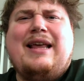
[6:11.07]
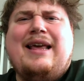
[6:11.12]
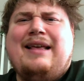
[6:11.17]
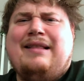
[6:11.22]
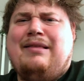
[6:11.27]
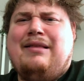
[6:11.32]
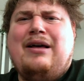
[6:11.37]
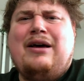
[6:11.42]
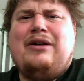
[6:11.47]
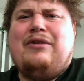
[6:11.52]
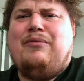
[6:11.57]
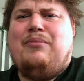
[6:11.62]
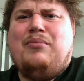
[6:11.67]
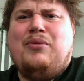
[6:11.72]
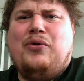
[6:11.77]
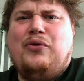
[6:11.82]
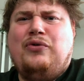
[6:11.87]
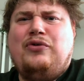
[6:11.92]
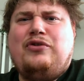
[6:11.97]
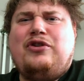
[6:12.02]
a lot of
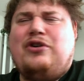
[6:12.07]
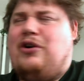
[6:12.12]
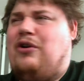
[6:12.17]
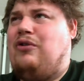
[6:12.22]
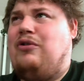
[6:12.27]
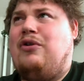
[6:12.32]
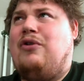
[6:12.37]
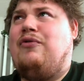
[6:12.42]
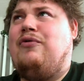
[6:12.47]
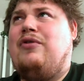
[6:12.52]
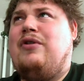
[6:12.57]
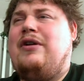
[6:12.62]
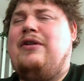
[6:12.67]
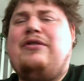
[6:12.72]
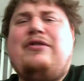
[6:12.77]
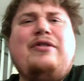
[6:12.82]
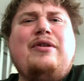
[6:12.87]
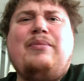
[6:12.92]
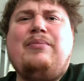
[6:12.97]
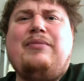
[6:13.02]
mold mulch all over it,
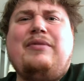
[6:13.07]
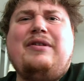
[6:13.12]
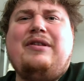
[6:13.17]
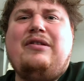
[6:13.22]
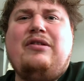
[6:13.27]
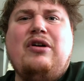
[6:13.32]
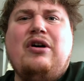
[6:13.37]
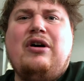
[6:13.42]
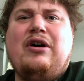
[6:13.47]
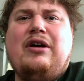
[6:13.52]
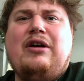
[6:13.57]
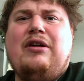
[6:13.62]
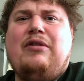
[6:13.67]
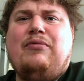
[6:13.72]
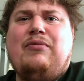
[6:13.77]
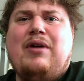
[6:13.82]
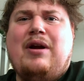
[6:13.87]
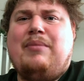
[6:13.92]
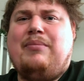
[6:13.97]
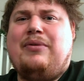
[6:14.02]
something dug
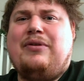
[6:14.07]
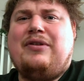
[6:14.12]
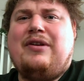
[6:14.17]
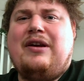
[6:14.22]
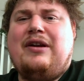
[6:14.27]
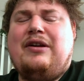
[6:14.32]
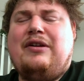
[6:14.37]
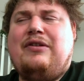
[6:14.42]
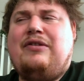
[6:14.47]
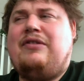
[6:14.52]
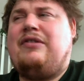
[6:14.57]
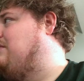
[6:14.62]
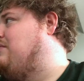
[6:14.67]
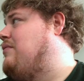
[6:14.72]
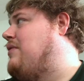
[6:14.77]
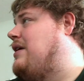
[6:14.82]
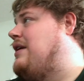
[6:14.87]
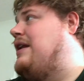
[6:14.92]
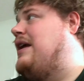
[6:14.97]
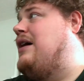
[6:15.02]
right beside us.
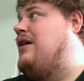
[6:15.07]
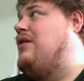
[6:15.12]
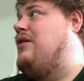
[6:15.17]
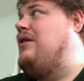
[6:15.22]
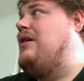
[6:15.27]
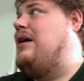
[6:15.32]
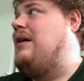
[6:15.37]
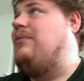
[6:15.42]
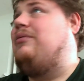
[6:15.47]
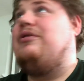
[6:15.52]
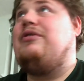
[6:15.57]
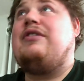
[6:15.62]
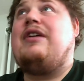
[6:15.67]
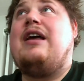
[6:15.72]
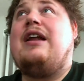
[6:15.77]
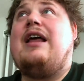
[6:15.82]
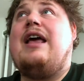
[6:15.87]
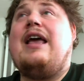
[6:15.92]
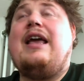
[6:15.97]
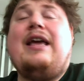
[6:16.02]
Right now, I'm just
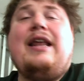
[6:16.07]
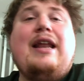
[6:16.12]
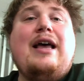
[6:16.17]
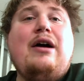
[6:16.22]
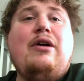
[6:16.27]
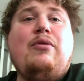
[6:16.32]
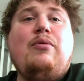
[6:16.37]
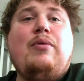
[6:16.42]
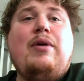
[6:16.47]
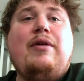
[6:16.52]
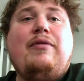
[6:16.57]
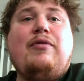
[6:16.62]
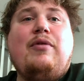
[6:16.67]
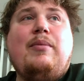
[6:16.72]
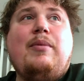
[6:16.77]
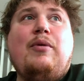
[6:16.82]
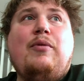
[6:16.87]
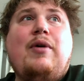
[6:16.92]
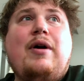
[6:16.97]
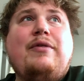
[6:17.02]
kind of hanging out, waiting for
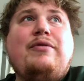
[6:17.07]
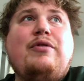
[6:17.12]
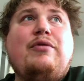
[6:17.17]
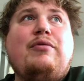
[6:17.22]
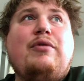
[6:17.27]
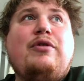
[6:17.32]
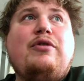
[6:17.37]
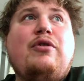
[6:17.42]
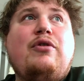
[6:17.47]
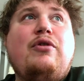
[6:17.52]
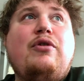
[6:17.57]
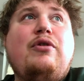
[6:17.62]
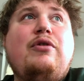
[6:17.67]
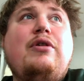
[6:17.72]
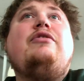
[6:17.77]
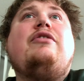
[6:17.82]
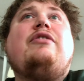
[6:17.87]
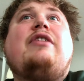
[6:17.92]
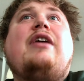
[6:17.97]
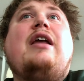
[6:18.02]
my wife to return,
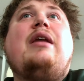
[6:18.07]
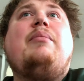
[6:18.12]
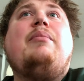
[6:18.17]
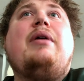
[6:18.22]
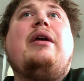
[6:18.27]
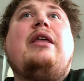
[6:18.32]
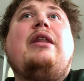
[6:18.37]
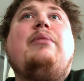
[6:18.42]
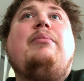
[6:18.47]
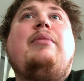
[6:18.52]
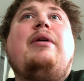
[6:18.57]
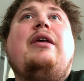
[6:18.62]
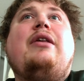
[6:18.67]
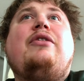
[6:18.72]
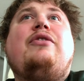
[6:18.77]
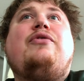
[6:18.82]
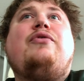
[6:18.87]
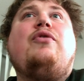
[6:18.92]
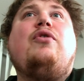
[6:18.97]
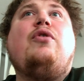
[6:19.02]
just kind of making
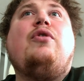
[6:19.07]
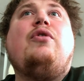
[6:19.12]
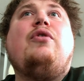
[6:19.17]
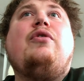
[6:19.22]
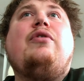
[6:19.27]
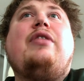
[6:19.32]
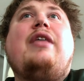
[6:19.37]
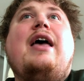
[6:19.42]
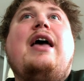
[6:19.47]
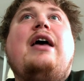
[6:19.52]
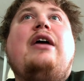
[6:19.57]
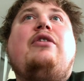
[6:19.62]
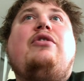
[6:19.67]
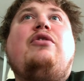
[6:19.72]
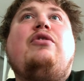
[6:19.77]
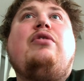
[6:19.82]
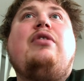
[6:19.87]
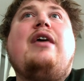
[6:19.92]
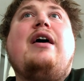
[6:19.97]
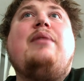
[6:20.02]
amends for the
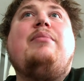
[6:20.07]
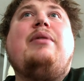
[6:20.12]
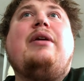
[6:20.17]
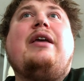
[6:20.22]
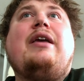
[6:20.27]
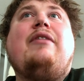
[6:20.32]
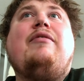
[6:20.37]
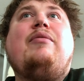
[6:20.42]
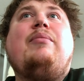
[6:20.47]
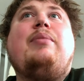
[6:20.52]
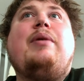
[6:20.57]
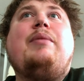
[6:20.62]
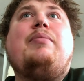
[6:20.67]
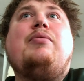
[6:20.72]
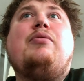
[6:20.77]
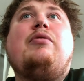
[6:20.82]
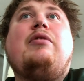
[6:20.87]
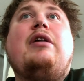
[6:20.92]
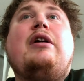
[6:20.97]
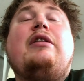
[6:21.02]
attitude that I've been giving
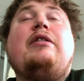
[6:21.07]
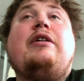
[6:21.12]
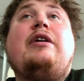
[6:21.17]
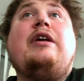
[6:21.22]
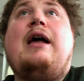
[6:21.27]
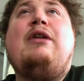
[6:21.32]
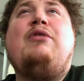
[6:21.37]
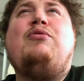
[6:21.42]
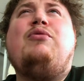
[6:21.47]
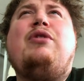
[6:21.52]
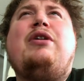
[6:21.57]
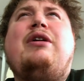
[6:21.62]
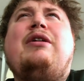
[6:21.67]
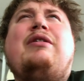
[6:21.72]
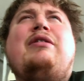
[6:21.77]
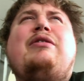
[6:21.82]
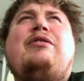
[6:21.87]
people lately. I don't want to